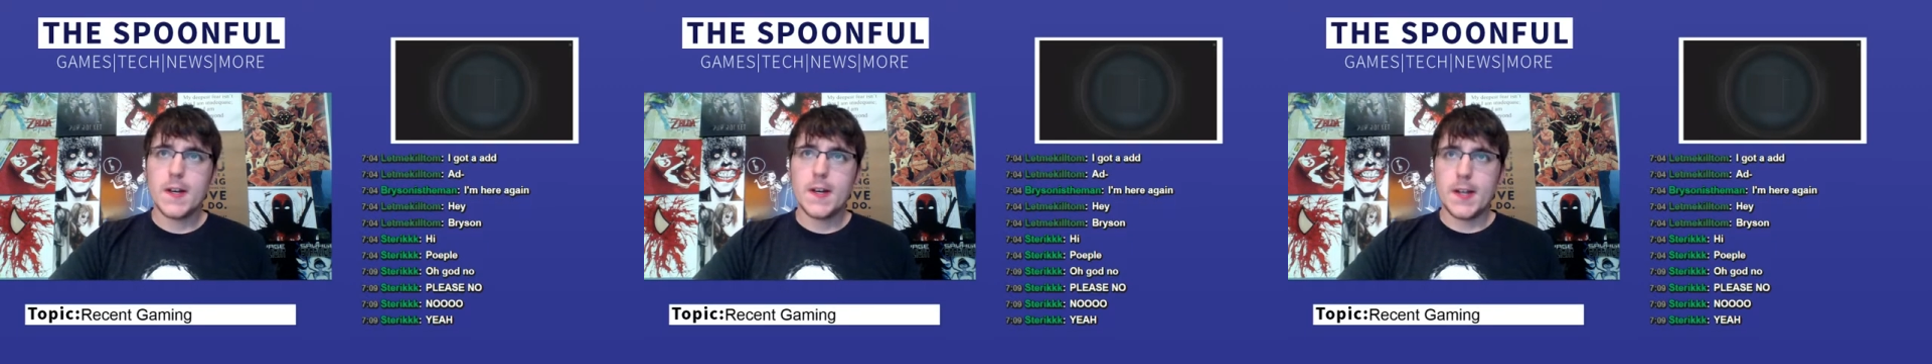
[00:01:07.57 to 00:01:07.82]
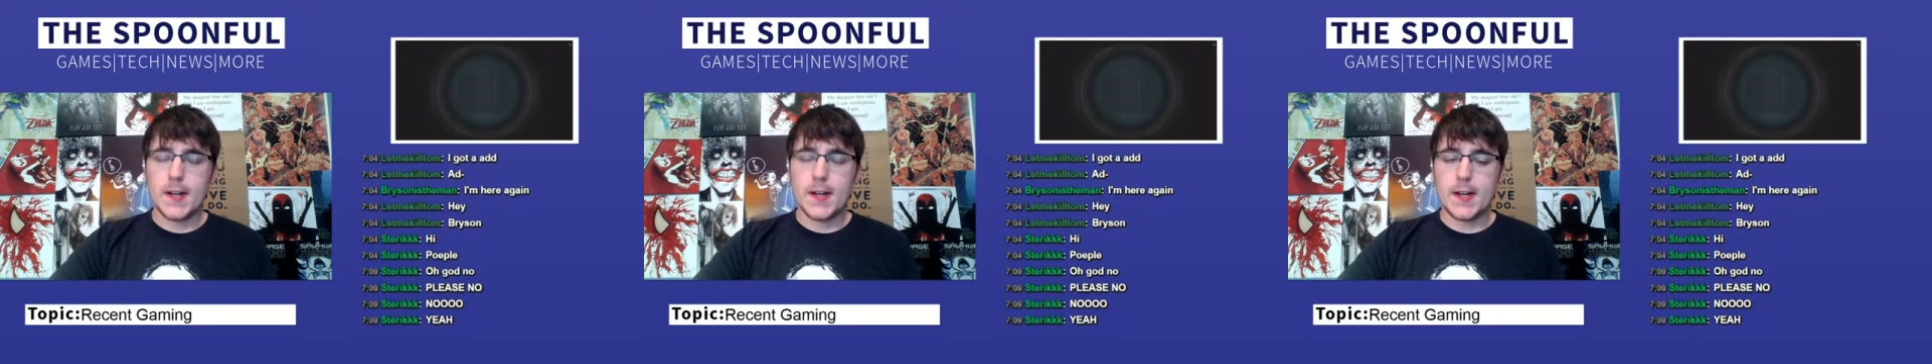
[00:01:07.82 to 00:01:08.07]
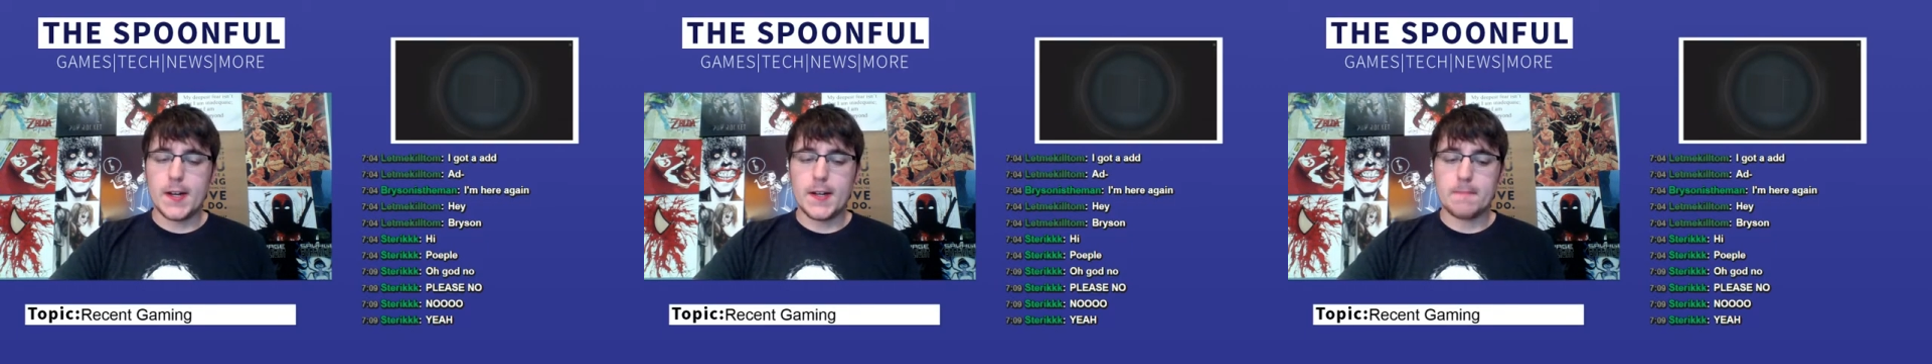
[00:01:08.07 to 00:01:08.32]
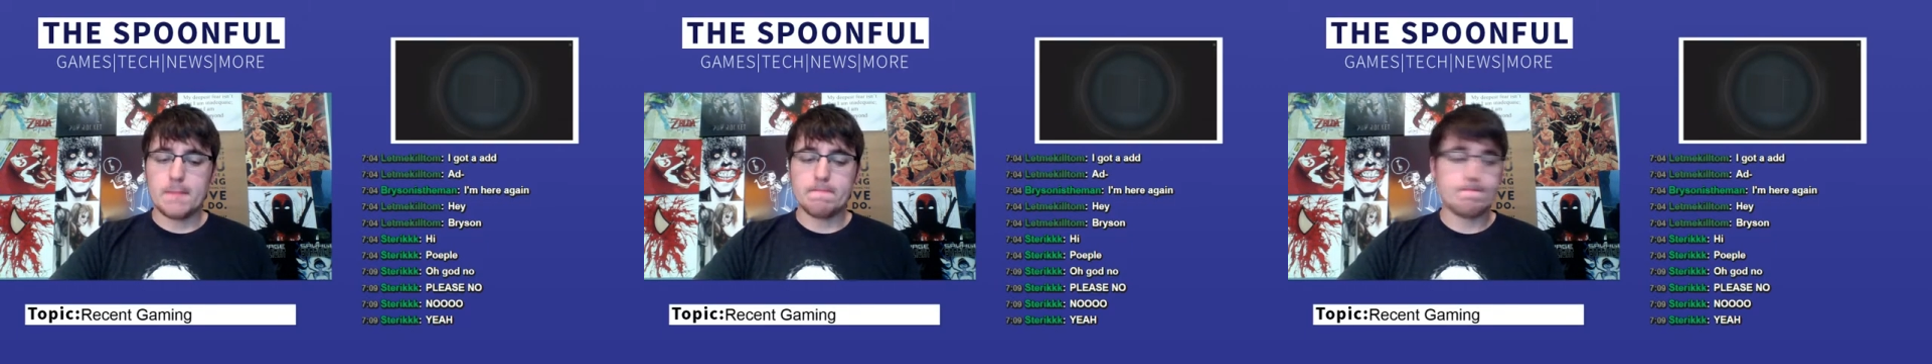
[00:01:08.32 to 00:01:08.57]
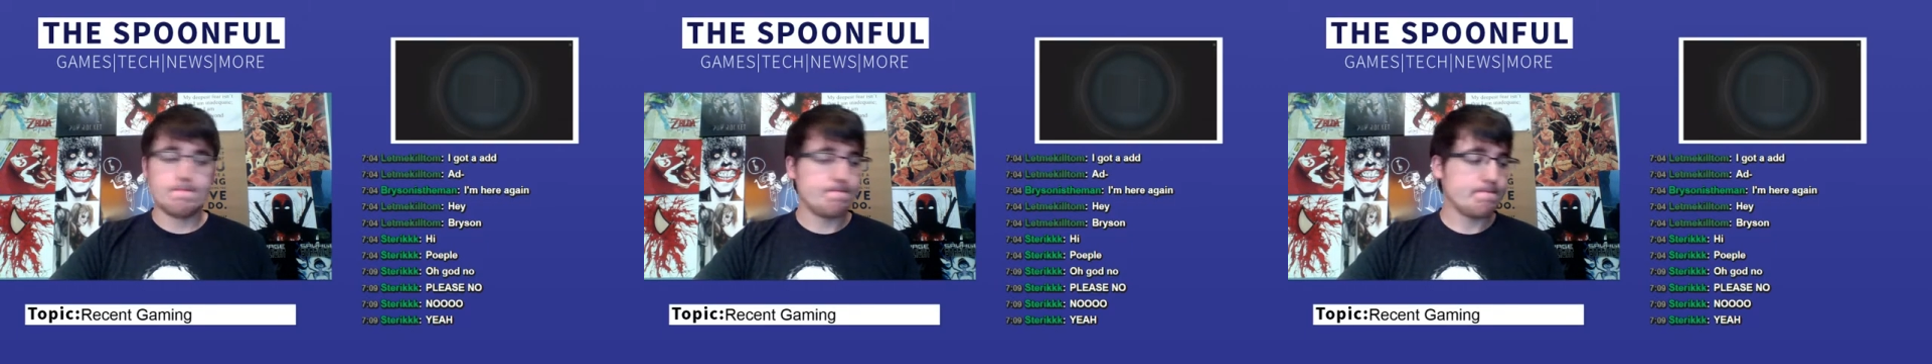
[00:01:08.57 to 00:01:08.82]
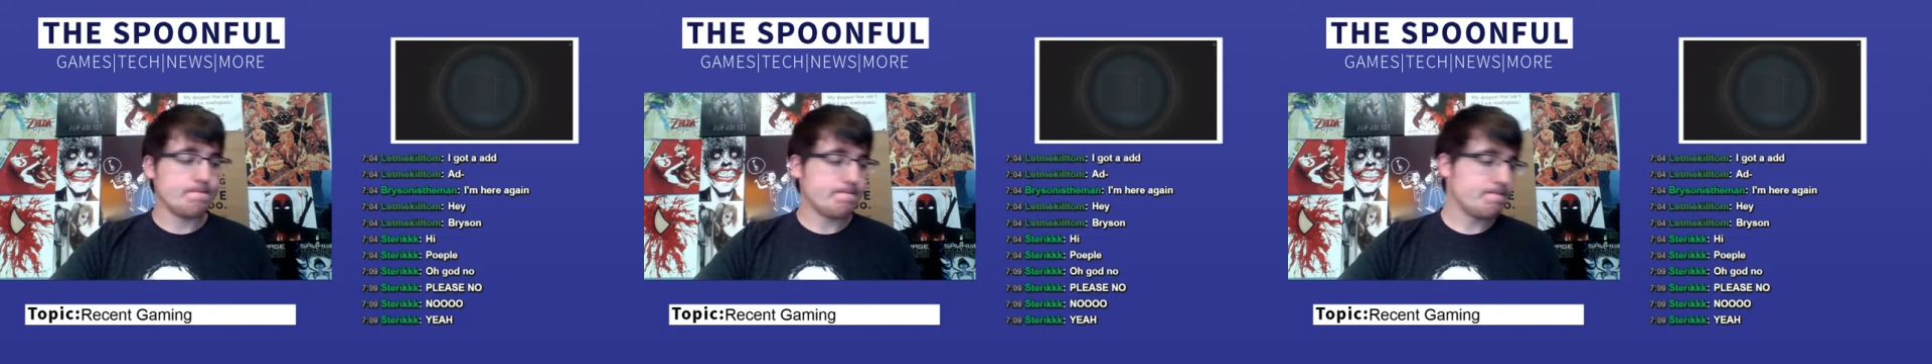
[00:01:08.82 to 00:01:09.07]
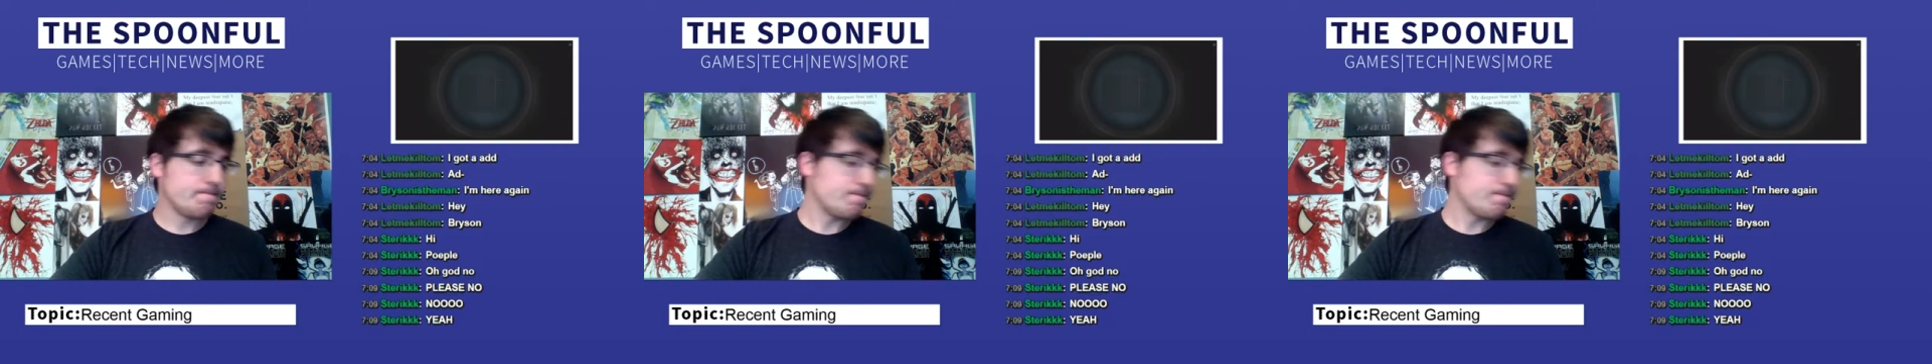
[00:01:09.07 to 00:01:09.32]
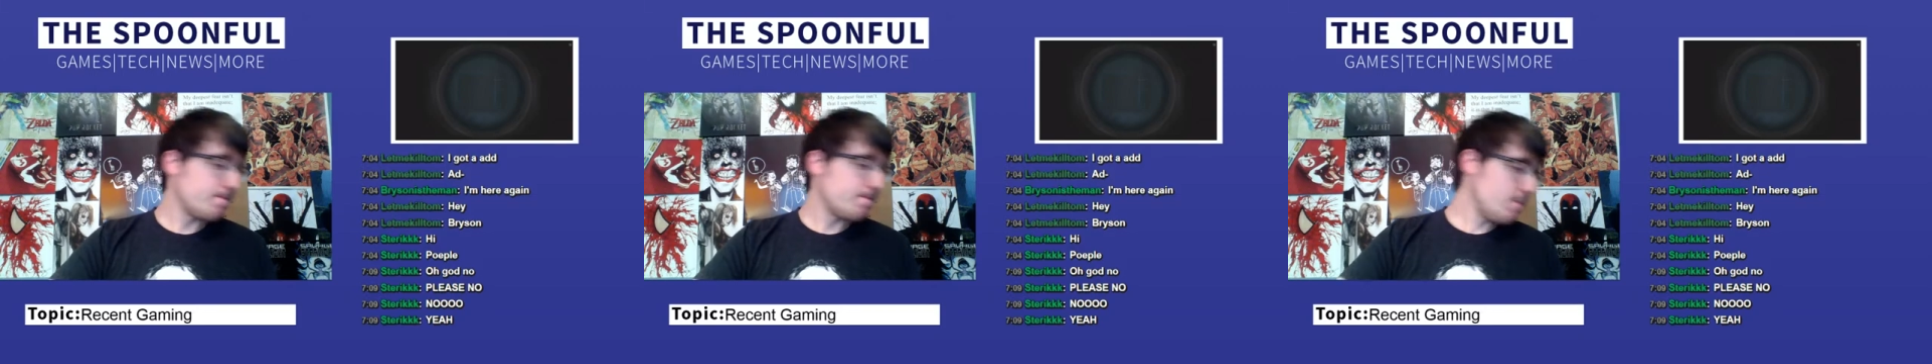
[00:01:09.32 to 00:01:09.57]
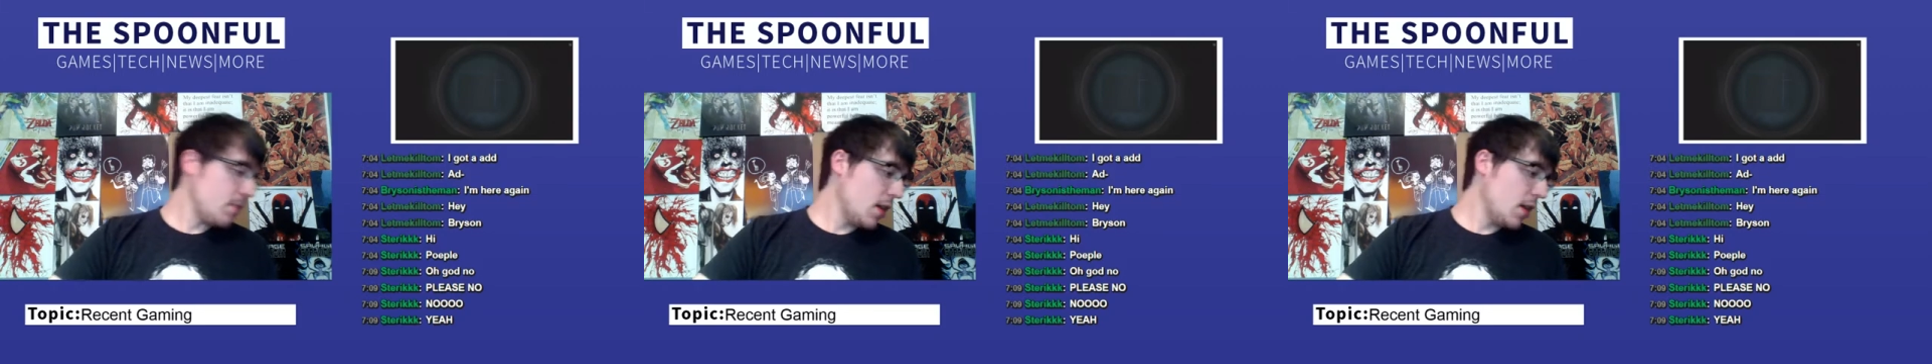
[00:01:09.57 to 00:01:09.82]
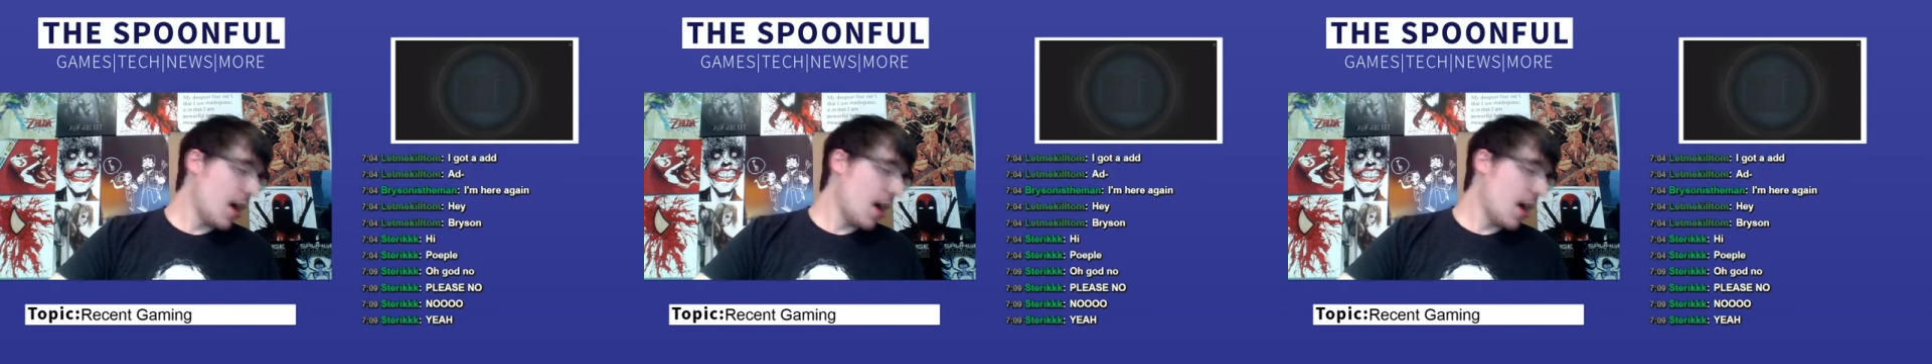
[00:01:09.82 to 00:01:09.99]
I have